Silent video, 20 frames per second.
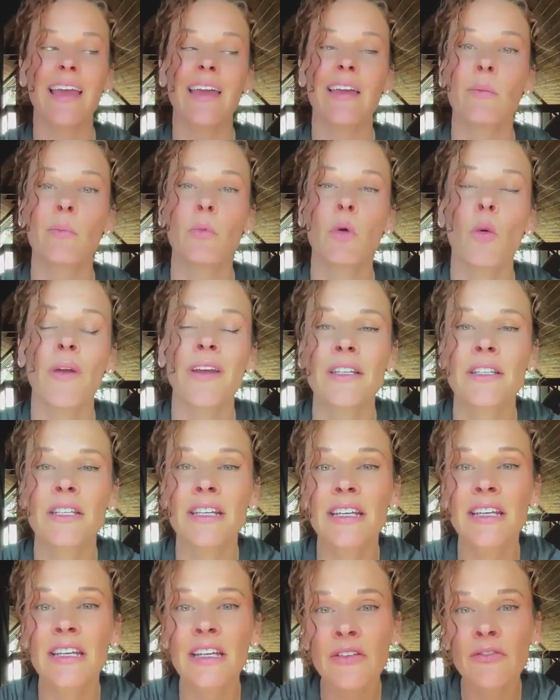and I'm going to
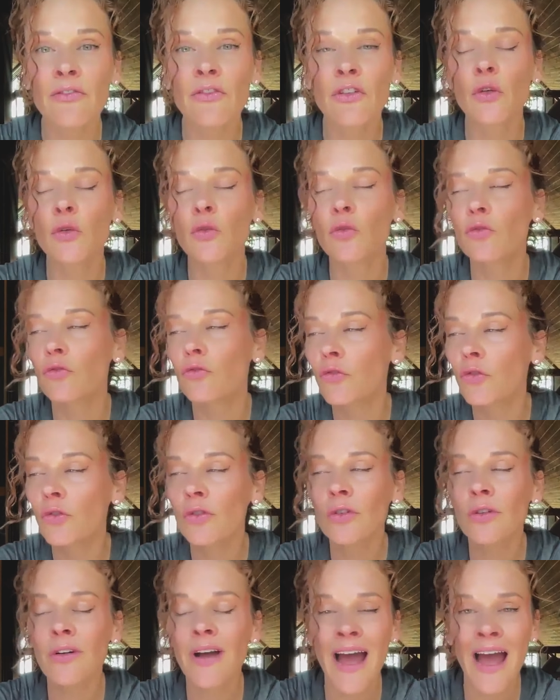give you
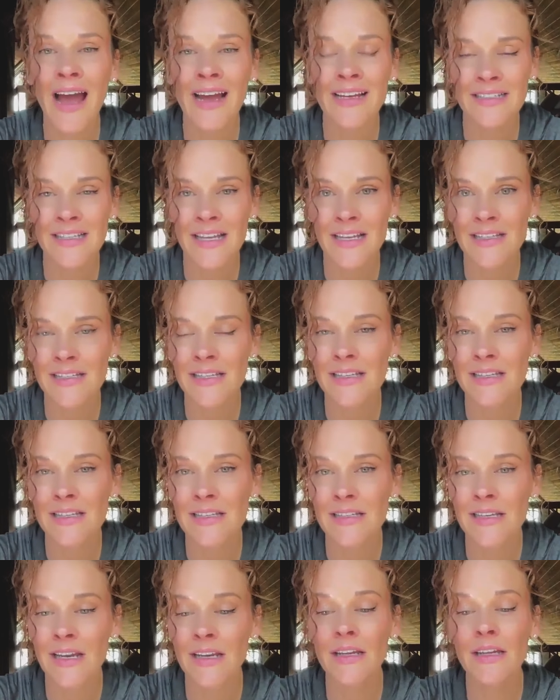full access to the
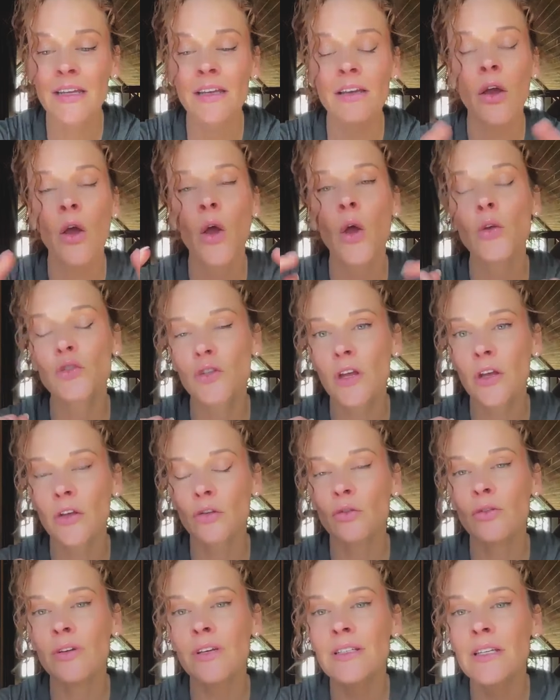study so that
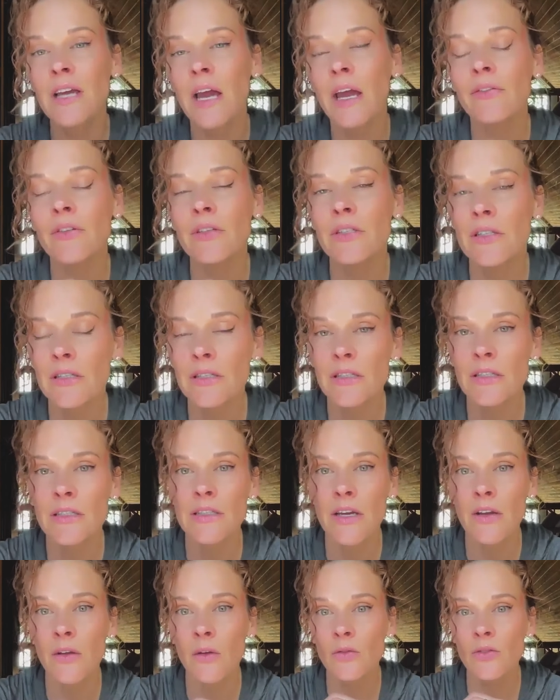you can dive into the
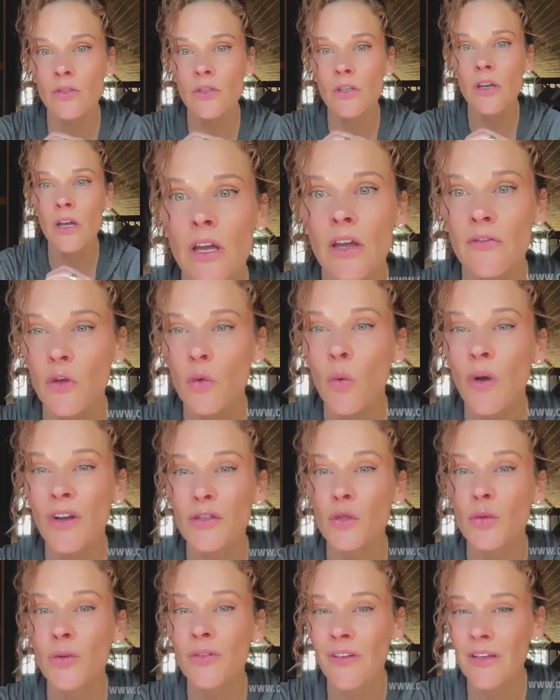details if you want
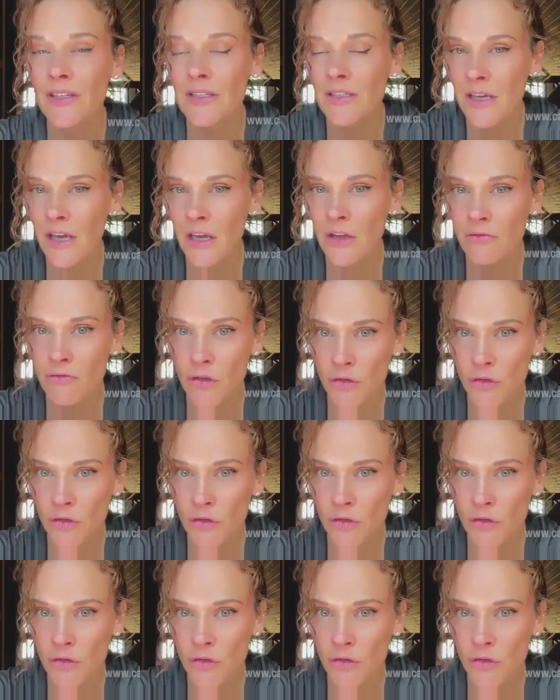to investigate